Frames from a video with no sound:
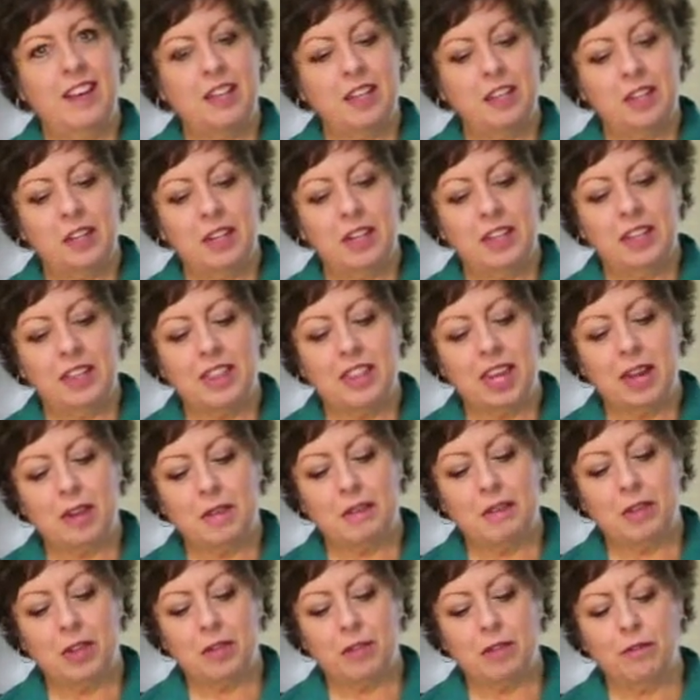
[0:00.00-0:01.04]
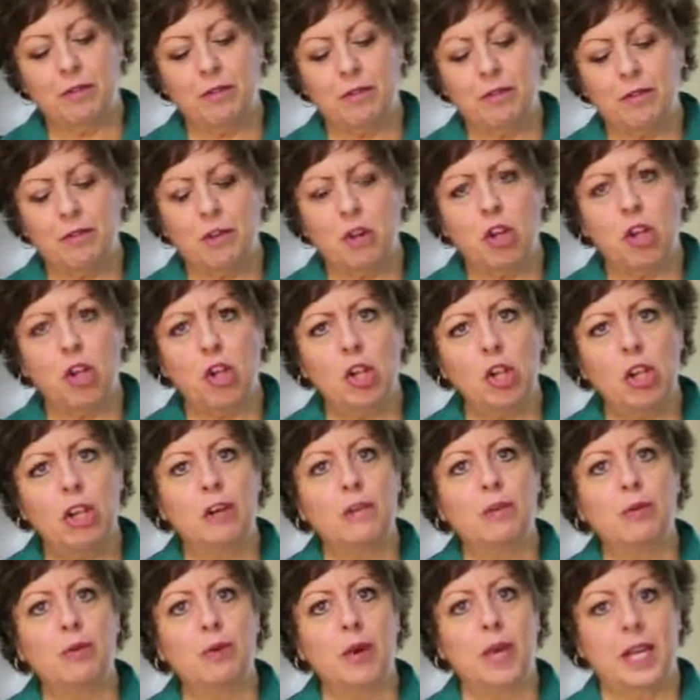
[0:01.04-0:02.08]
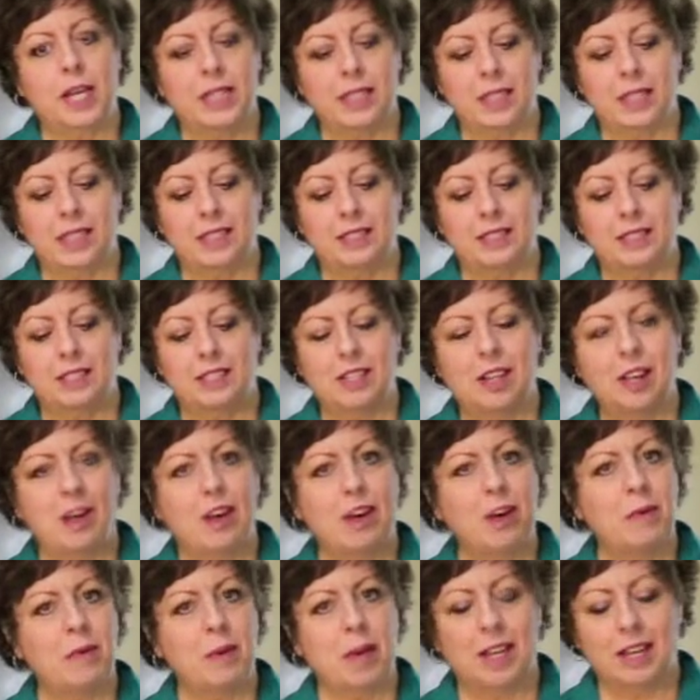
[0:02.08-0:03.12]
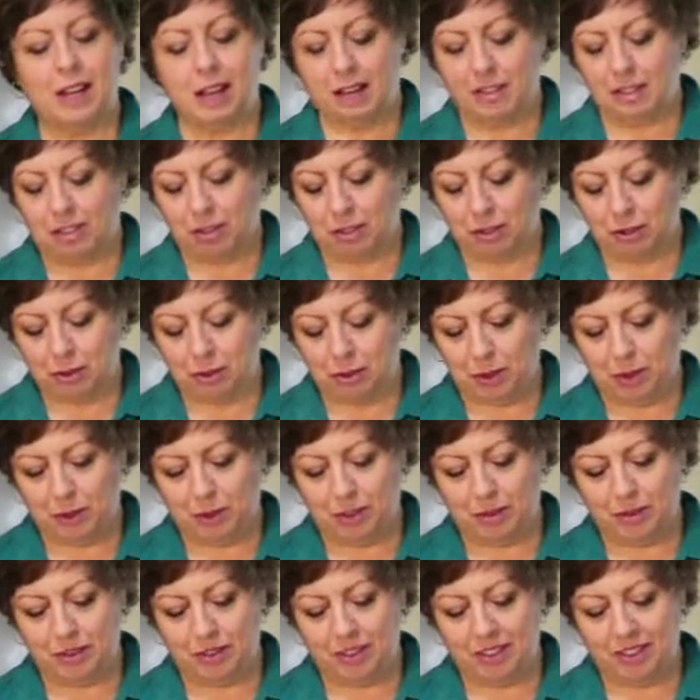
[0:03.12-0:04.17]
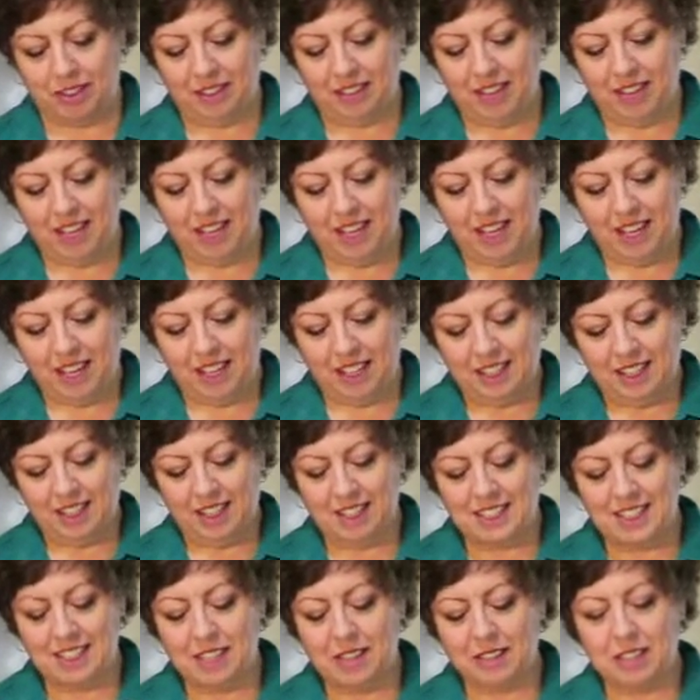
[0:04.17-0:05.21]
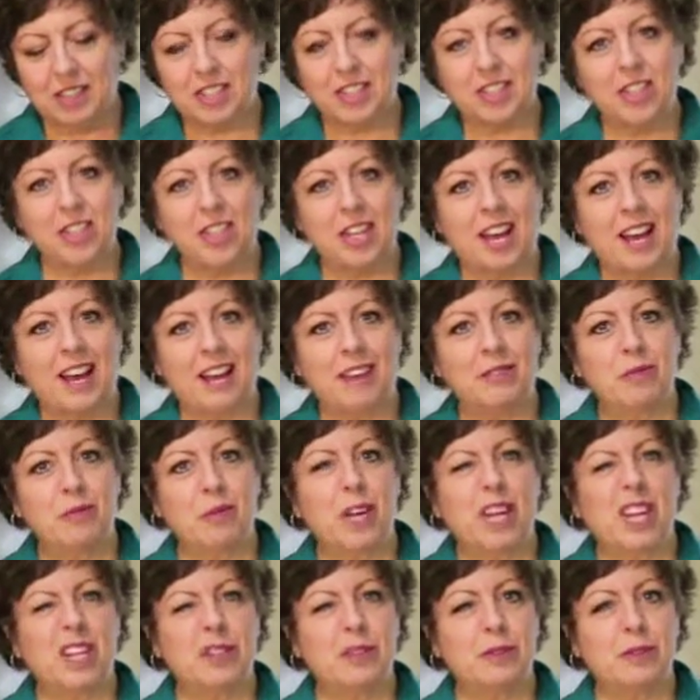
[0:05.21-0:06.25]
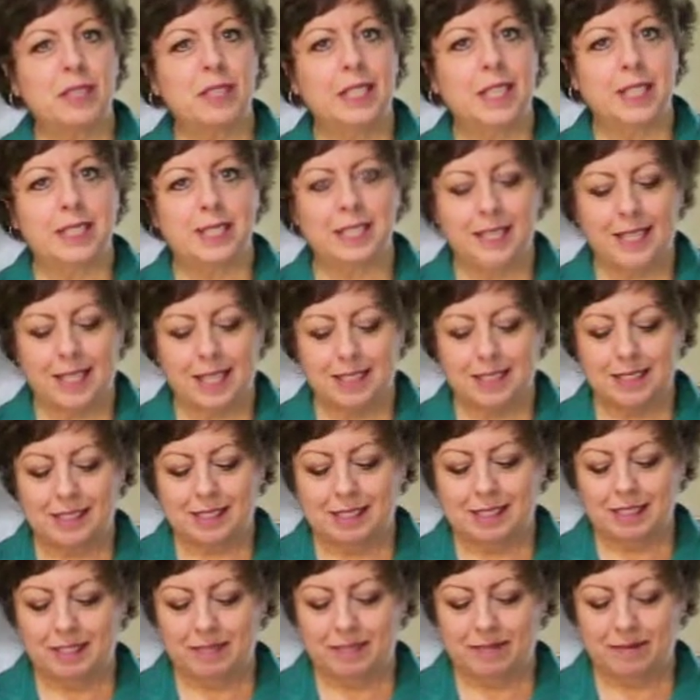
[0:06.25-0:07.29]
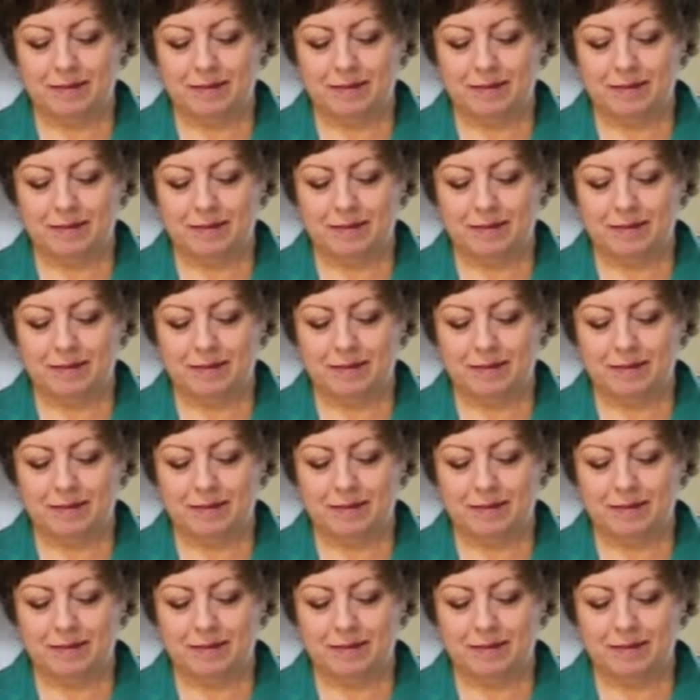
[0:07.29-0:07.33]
Look at them. They're full of raisins. Oh my gosh, they're beautiful. Let's give it a shot. We got to do a taste test.